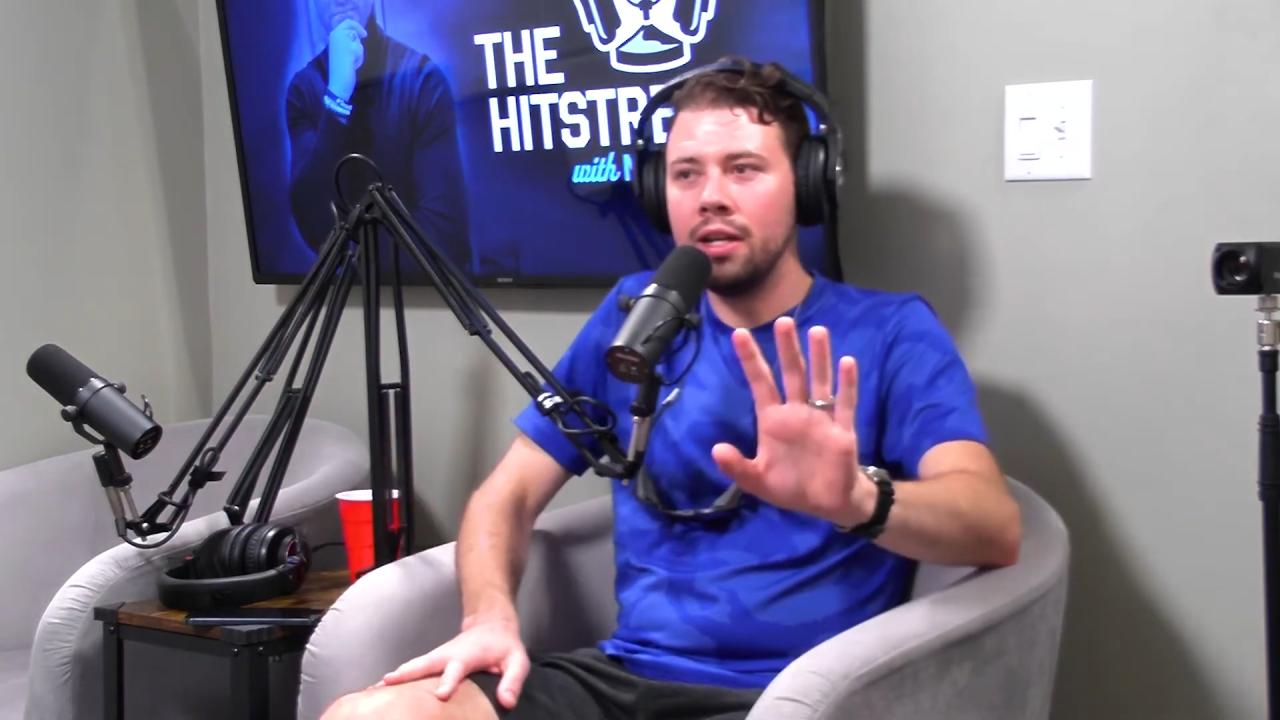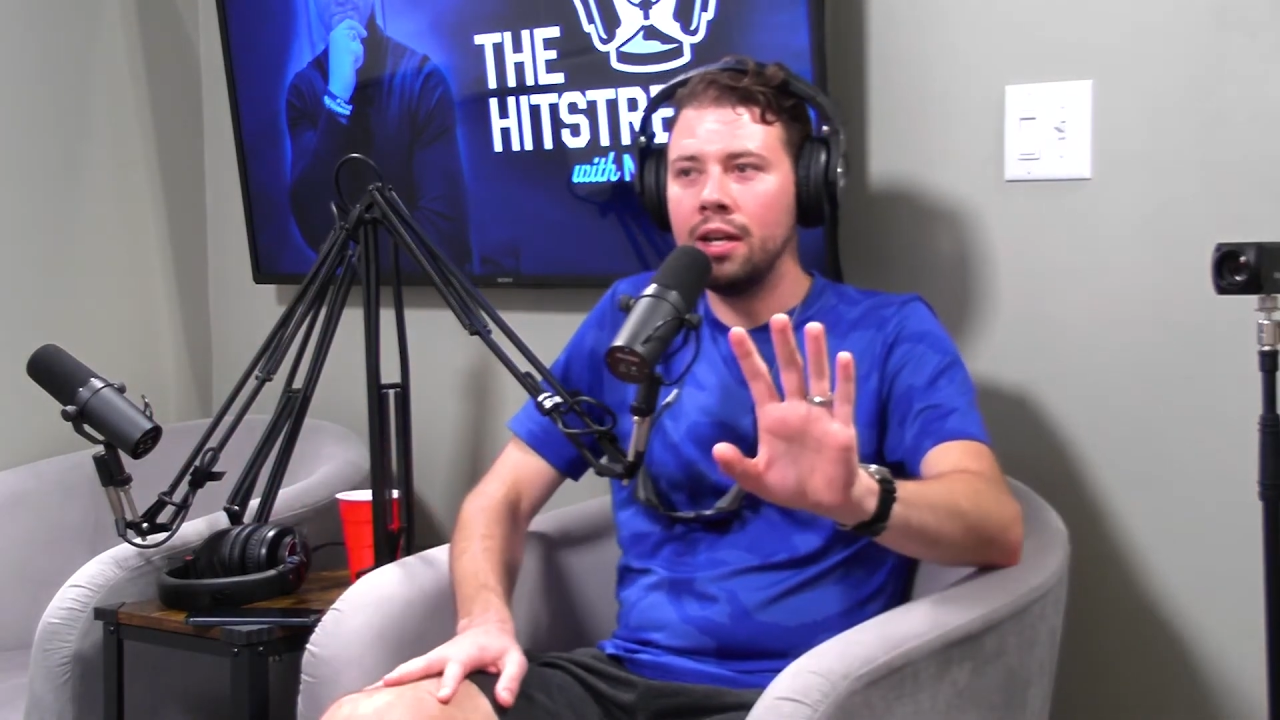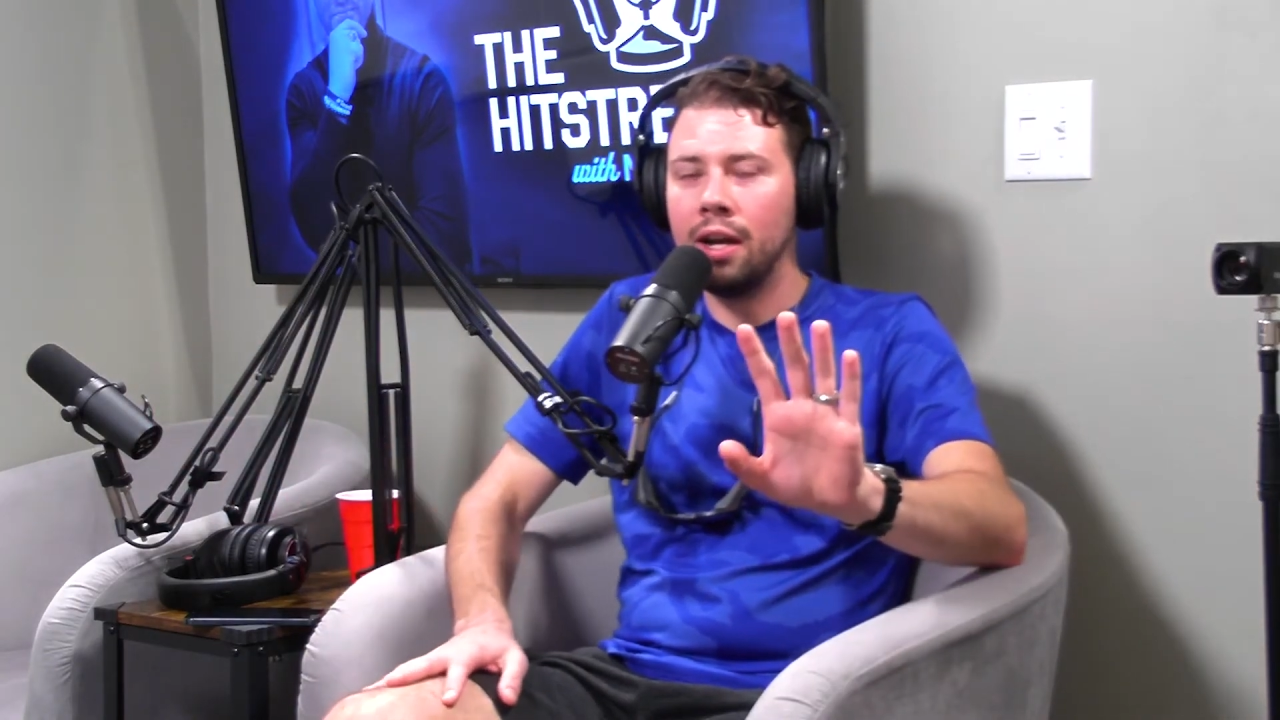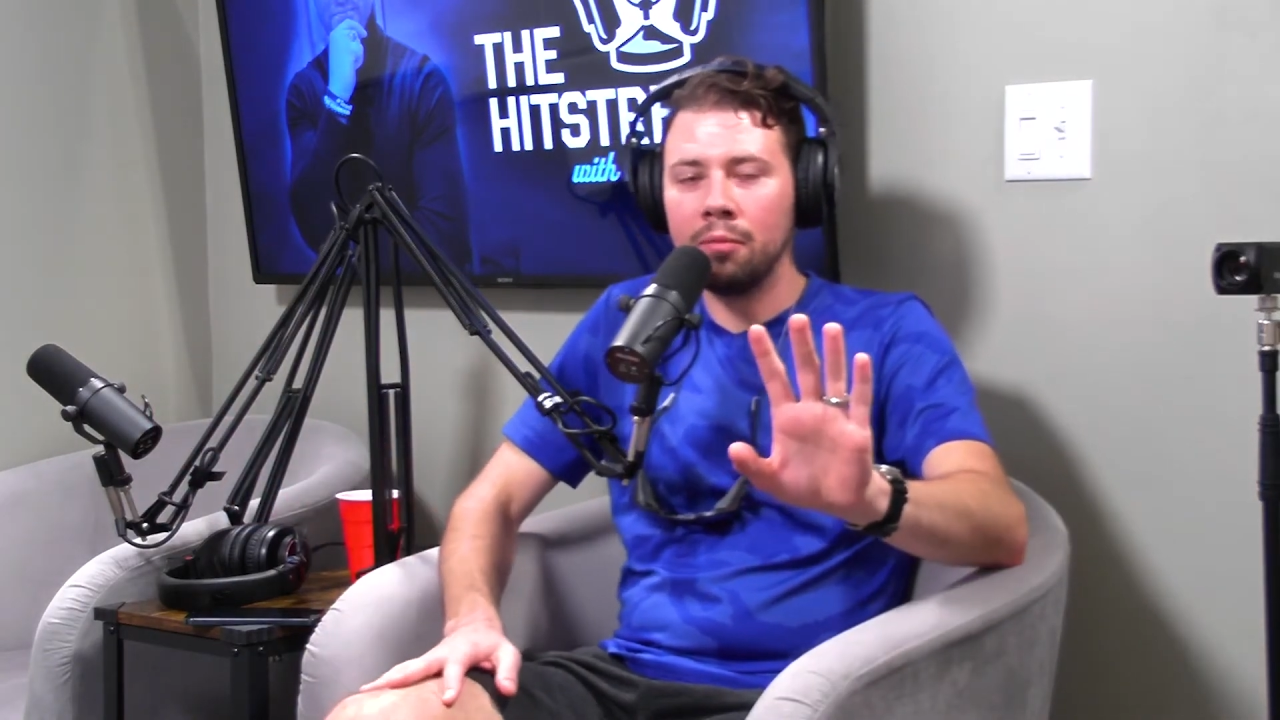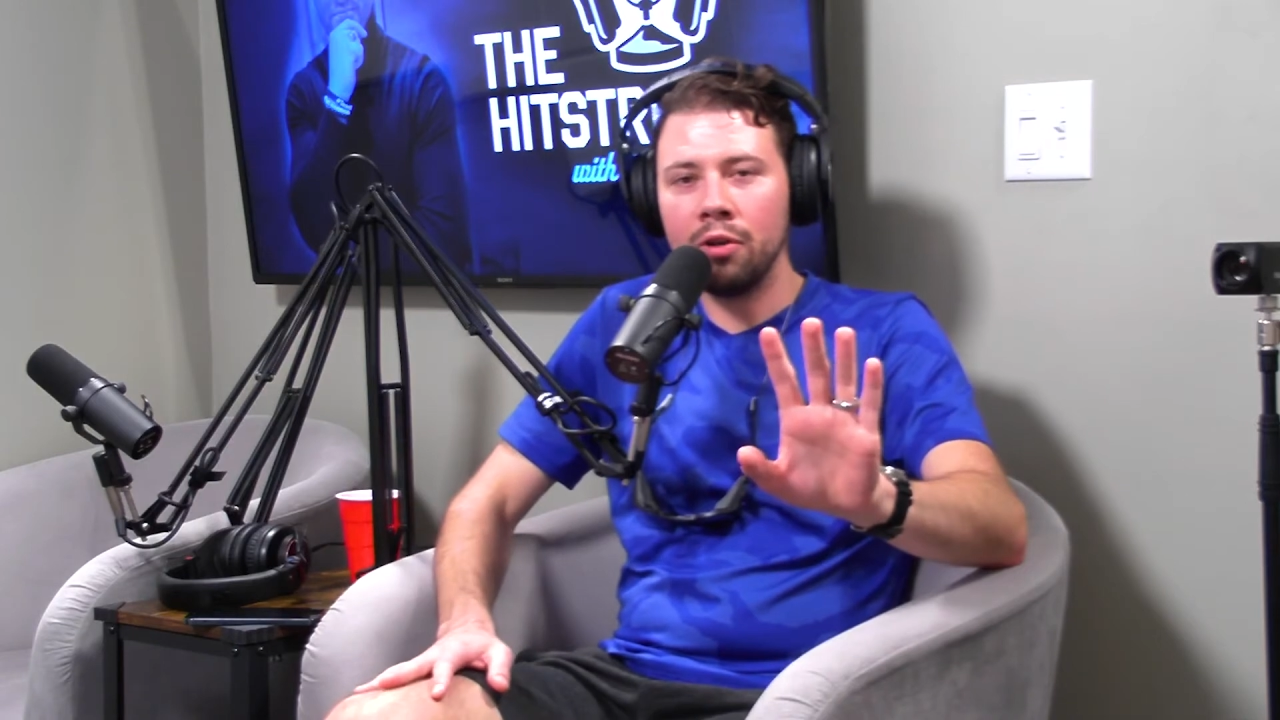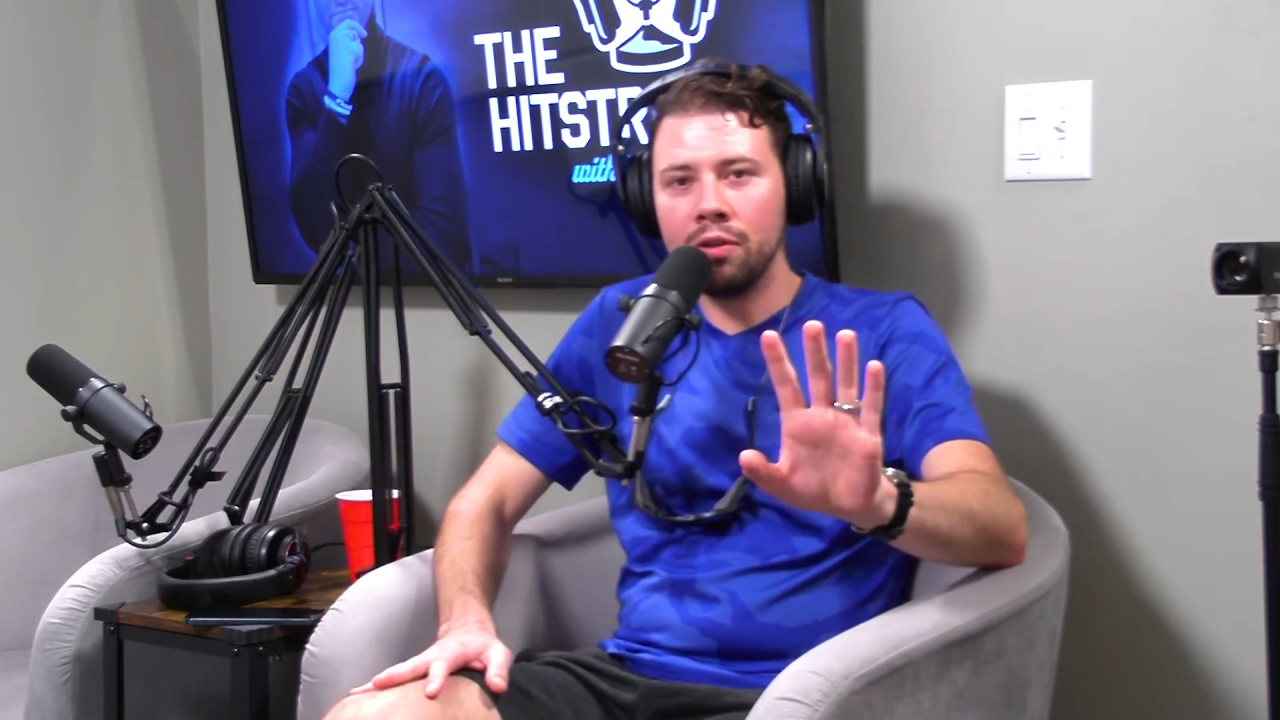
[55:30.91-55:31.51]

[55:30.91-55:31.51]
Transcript: I'm going